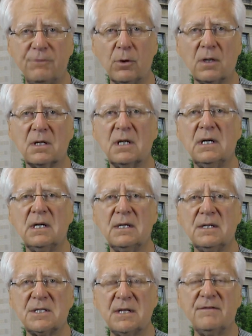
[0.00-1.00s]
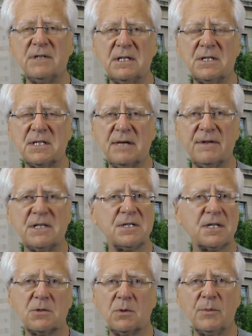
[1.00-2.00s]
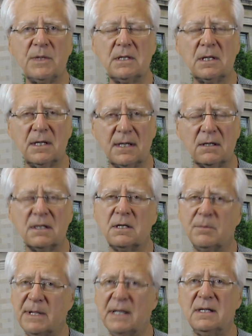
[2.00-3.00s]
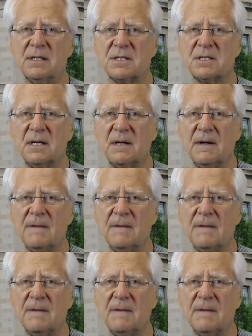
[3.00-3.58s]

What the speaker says: 4th, 1776, when we declared independence.